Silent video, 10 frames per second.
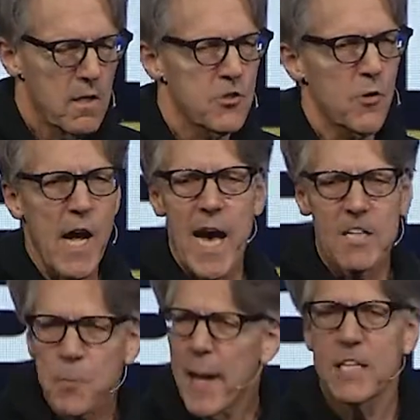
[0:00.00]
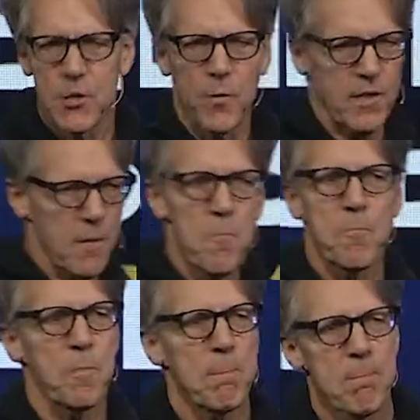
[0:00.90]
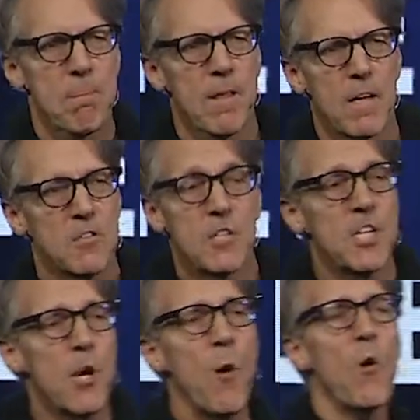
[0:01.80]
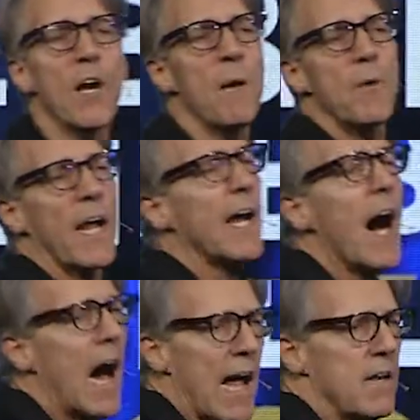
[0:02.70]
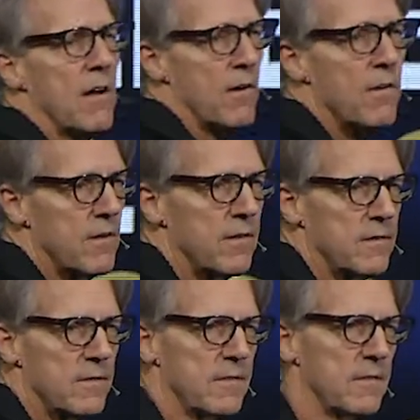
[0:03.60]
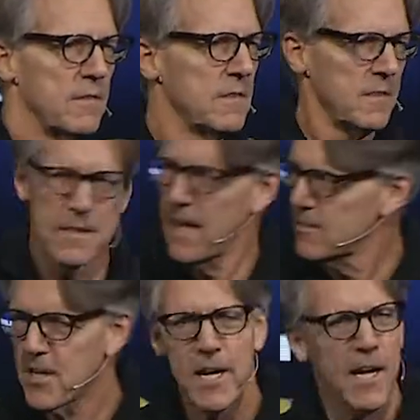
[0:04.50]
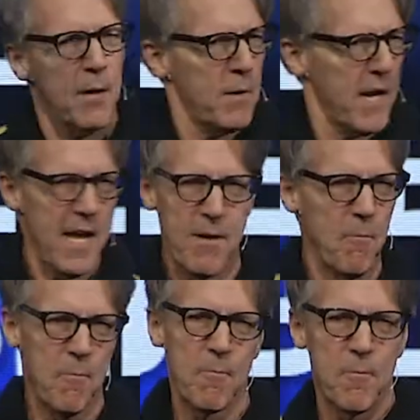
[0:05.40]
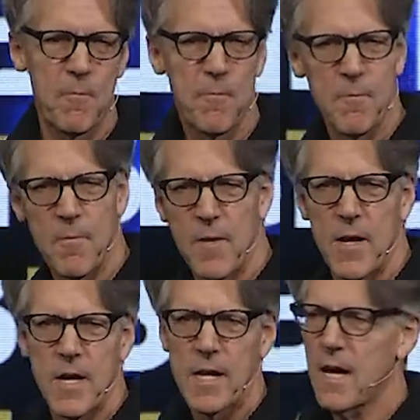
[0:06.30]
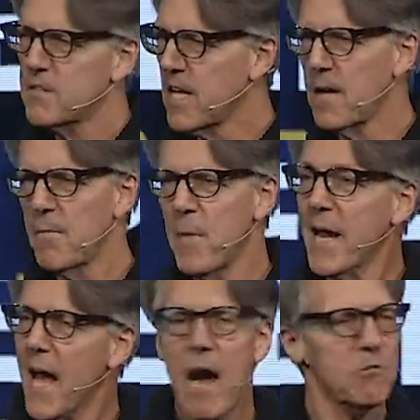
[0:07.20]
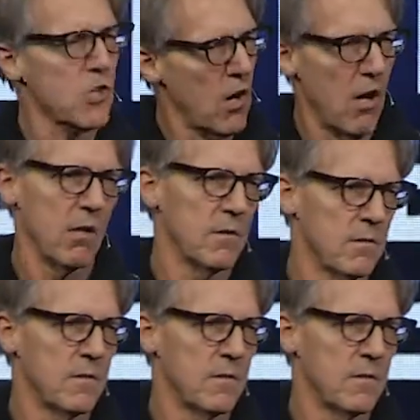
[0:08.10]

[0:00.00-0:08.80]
So God is patient with him. Since he won't come to God, God's going to come to him. God's going to make a house call